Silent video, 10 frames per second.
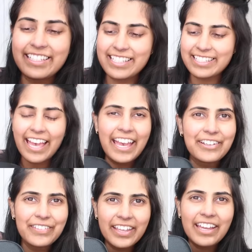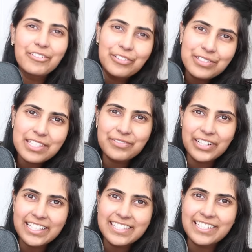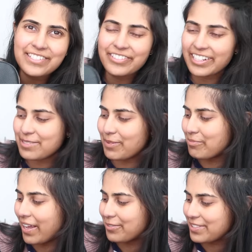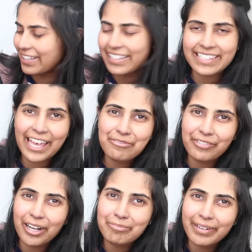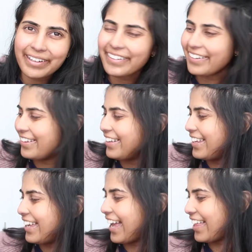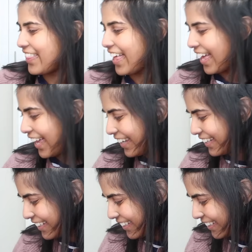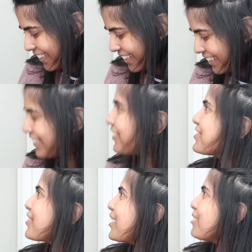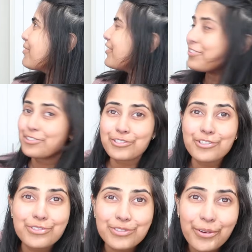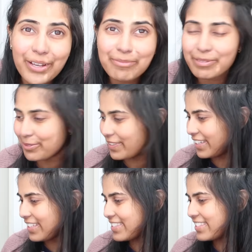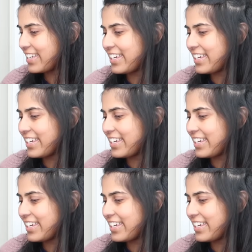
It says A on there, and of course it's for Accessorize, but Matt was like, it's A for Amma. And then, you're so happy, aren't you? Yeah. She's so happy with this.